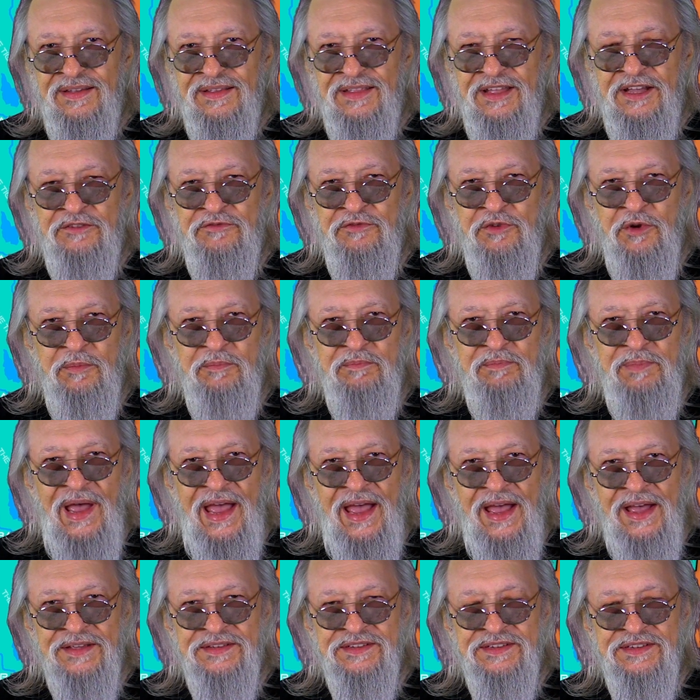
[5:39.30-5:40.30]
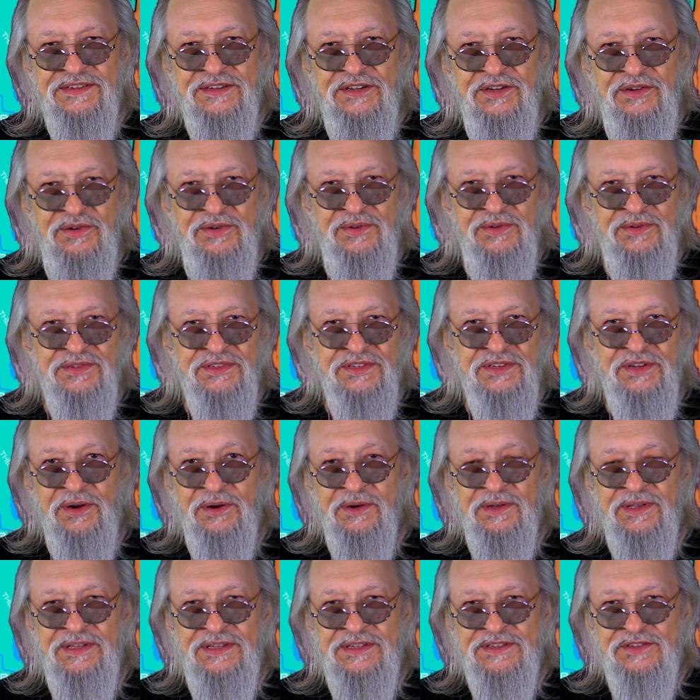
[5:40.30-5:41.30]
Then from BasNews,
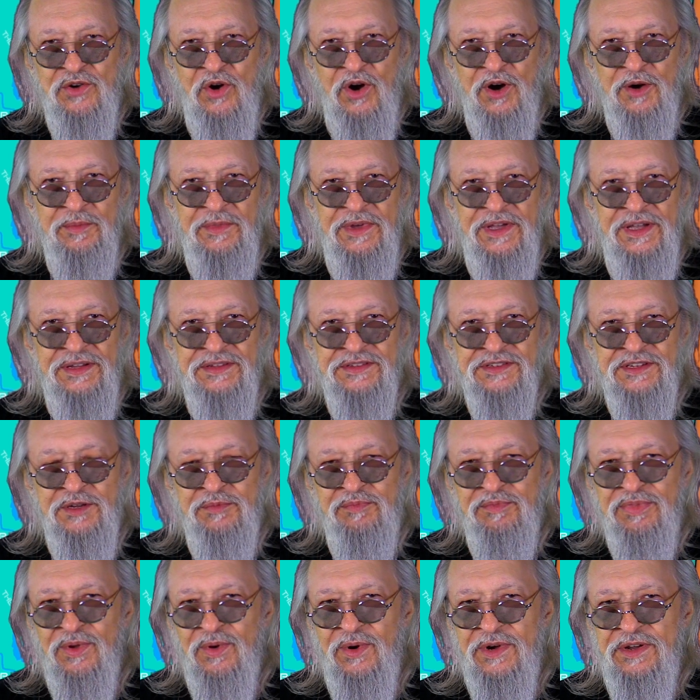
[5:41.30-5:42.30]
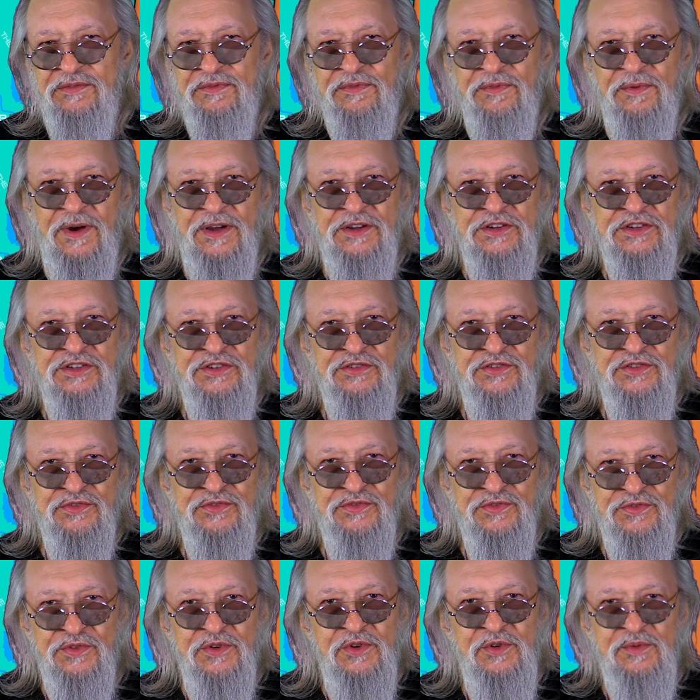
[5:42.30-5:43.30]
Turkey's army has deployed fresh
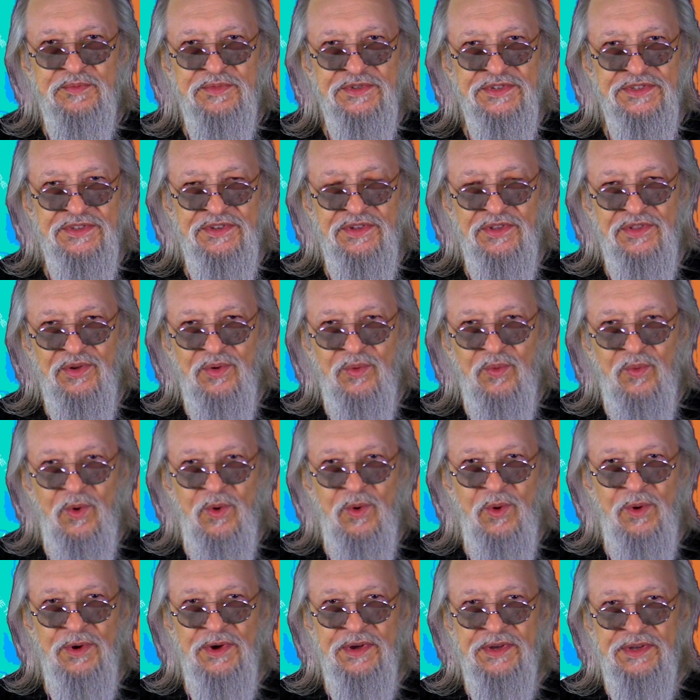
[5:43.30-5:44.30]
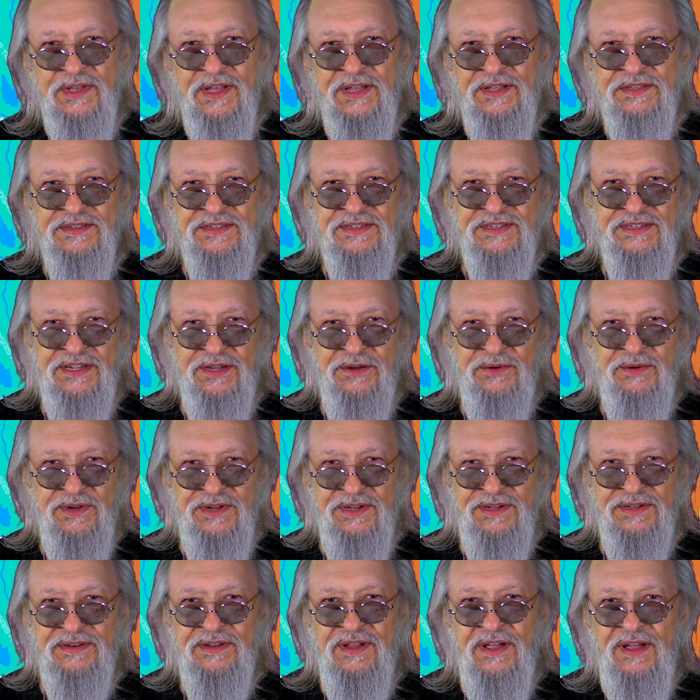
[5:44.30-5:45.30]
troops to the war against
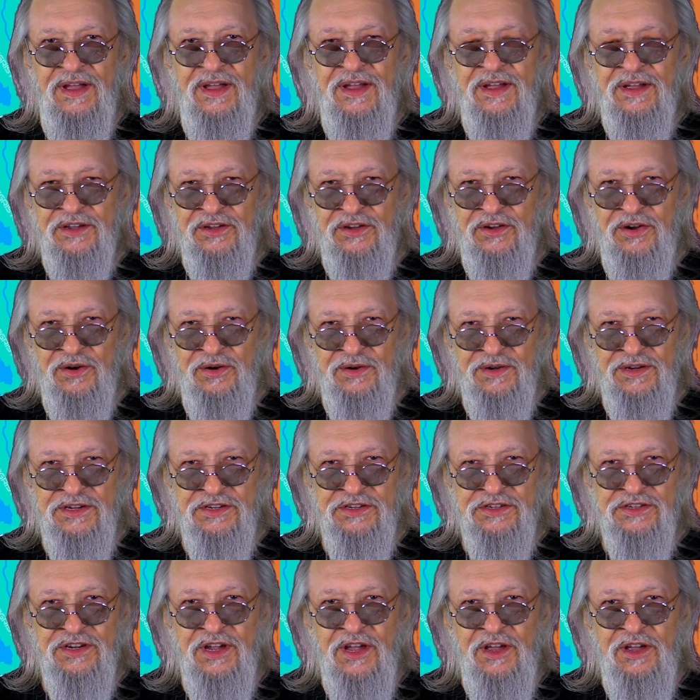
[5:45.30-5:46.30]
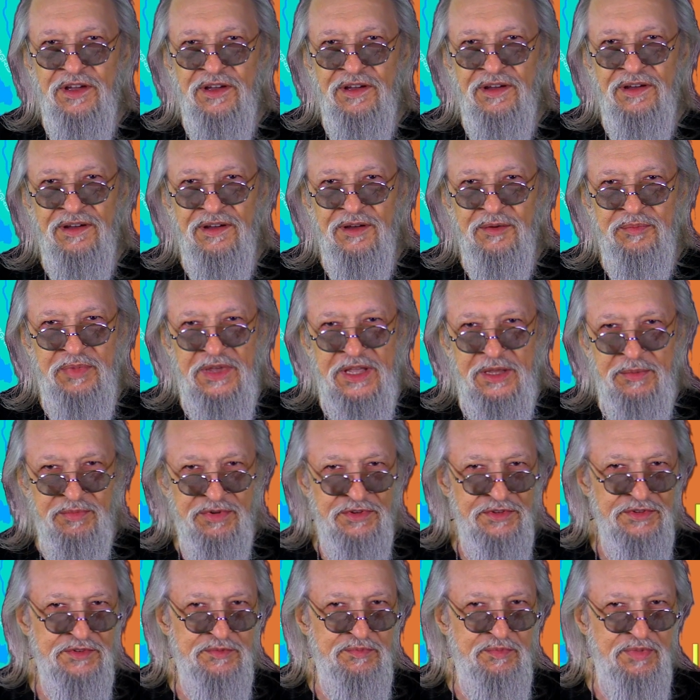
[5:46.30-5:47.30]
Syrian Kurdish uh,
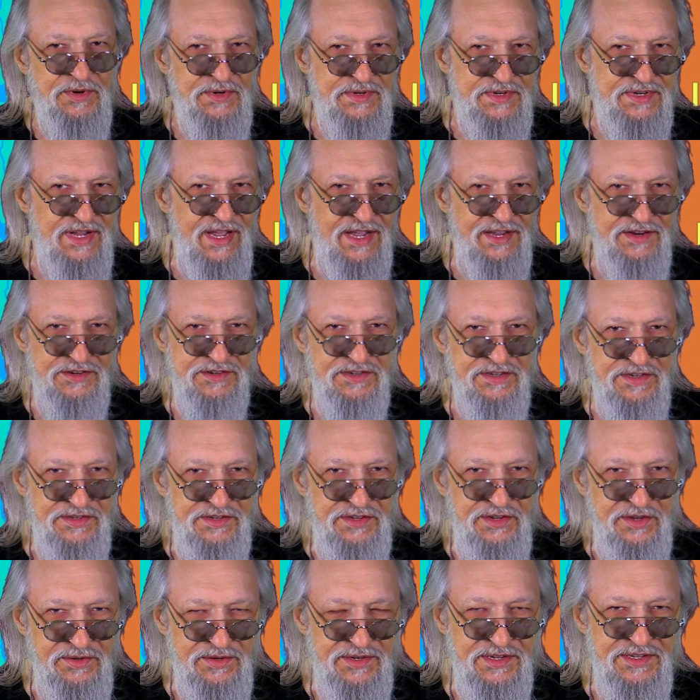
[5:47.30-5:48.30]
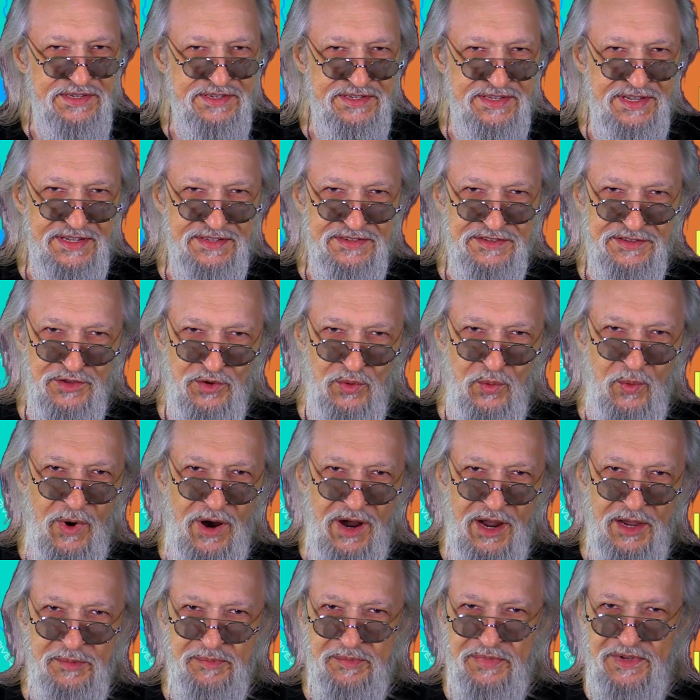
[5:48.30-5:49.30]
People's Protection Units, that's the
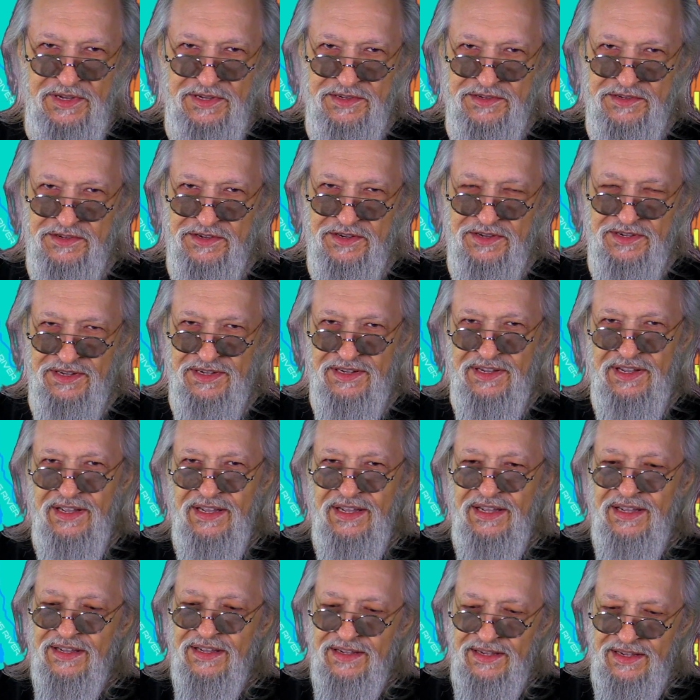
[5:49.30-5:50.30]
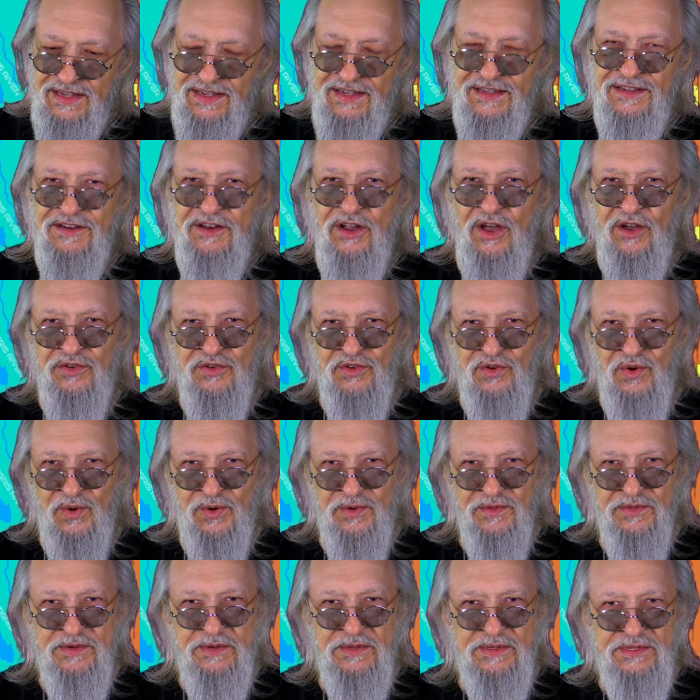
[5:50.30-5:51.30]
YPG, in
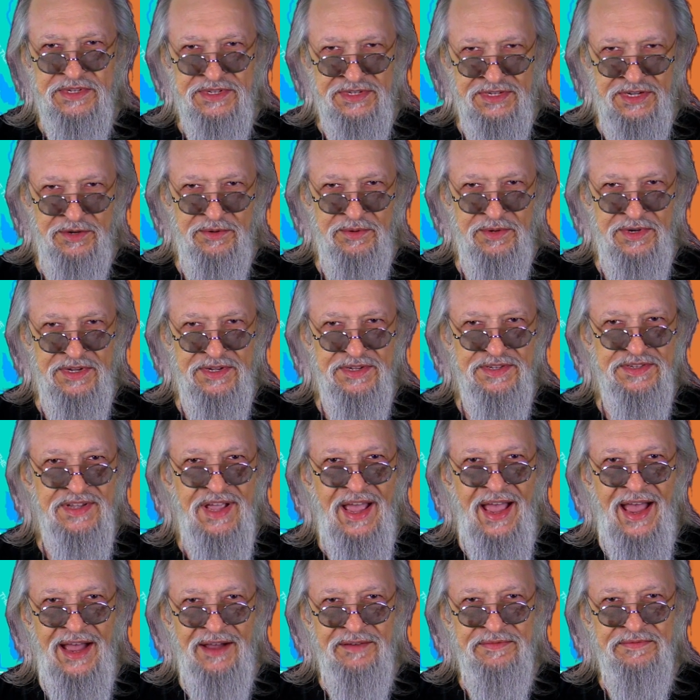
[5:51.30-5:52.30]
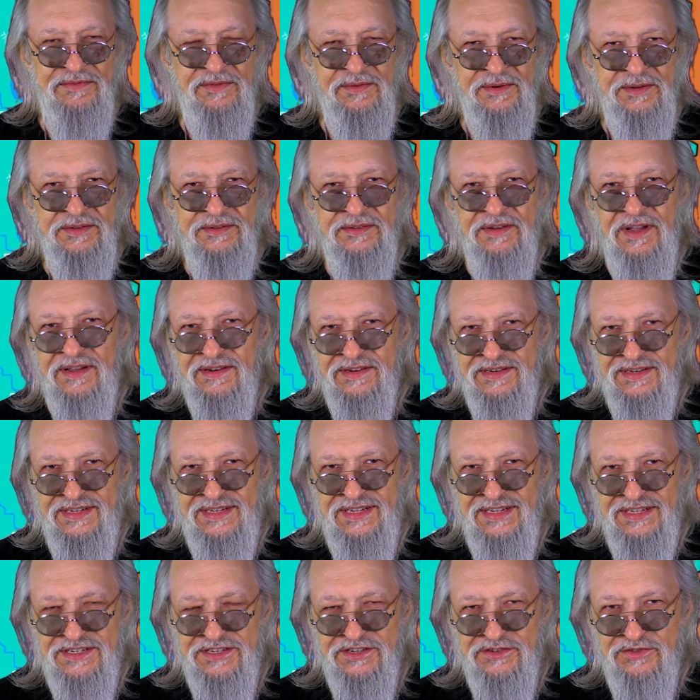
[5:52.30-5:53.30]
northern Syria's Afrin
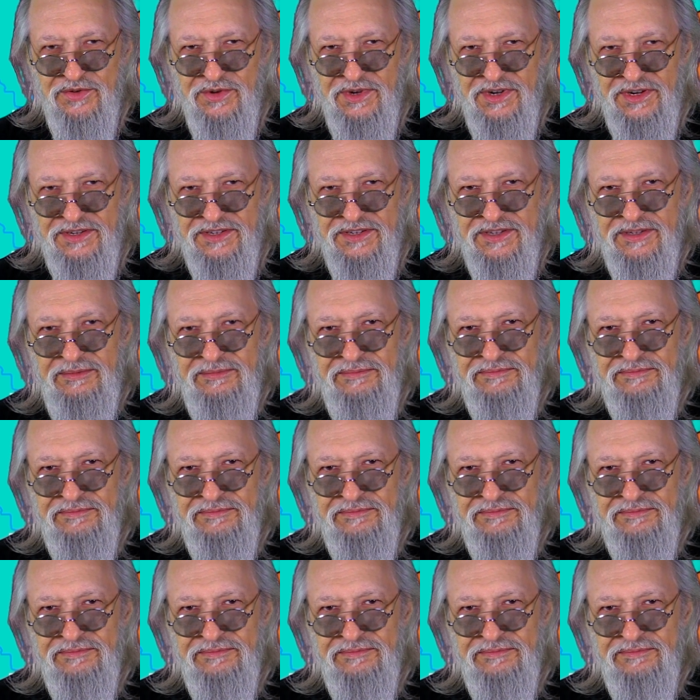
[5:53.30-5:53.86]
district.